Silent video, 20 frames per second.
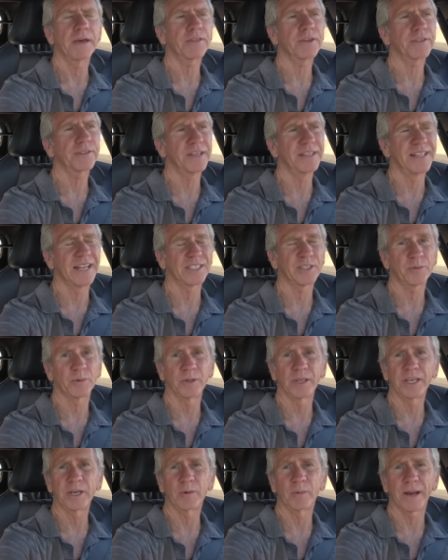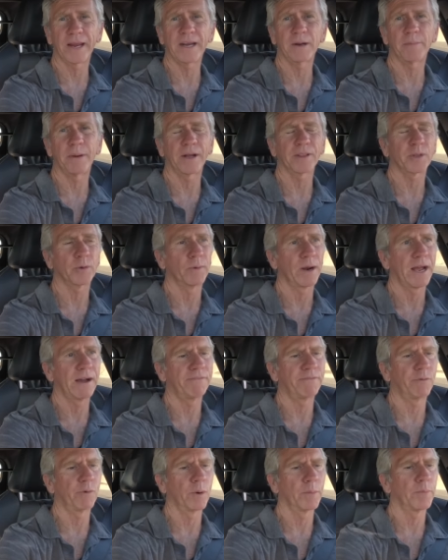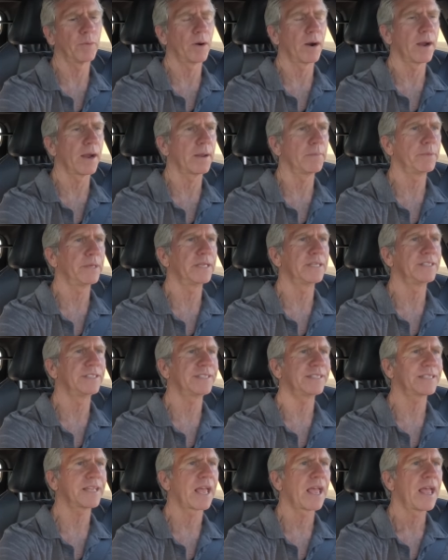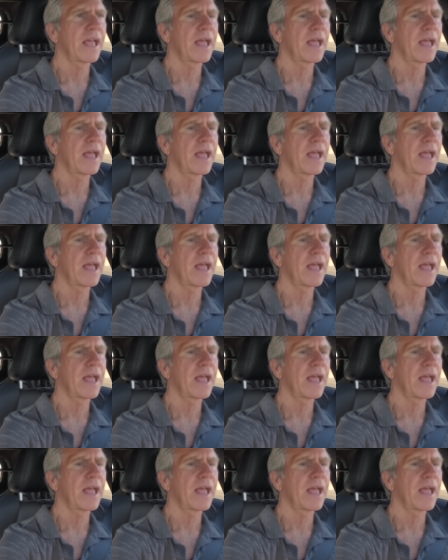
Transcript: other thing that's really great about the RAV4 Prime is